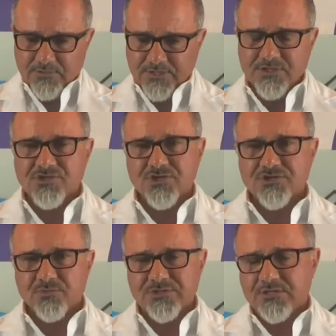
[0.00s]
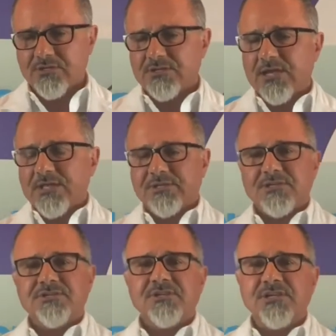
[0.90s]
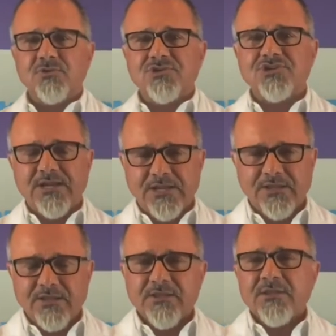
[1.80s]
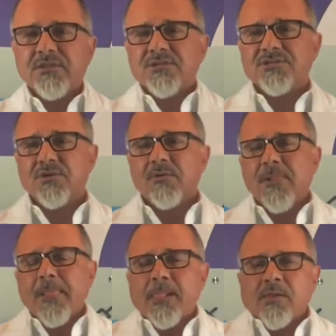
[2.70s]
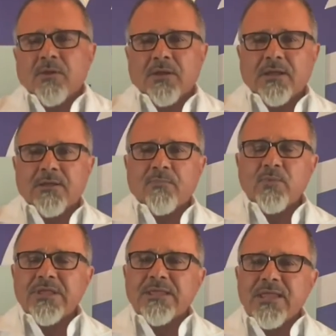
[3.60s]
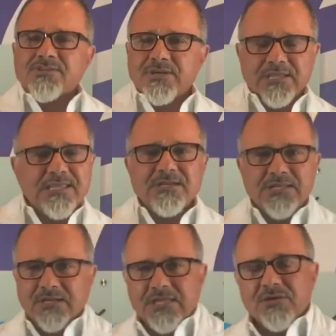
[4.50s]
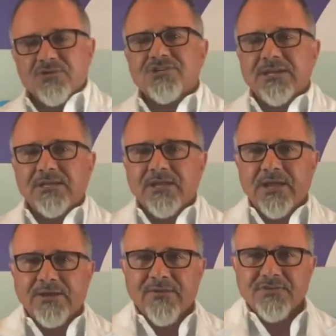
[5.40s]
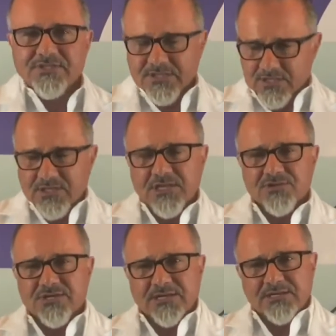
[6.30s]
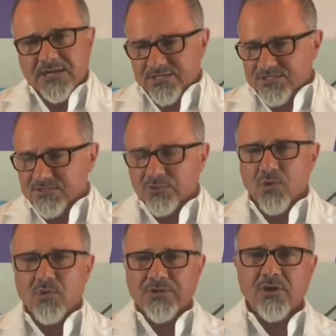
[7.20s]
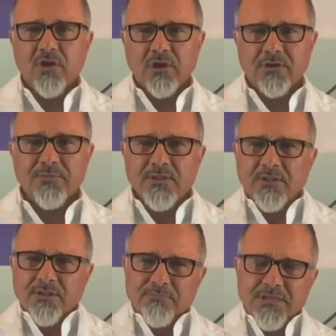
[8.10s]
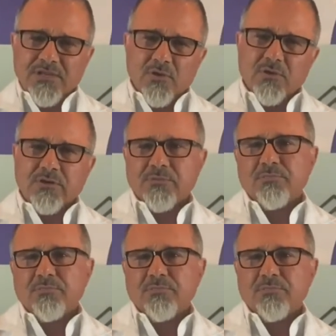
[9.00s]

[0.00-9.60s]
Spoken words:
in conjunction with a diet that's ketogenic. So we engage on in a ketogenic diet. Obviously a ketogenic diet is low in carb, mediocre in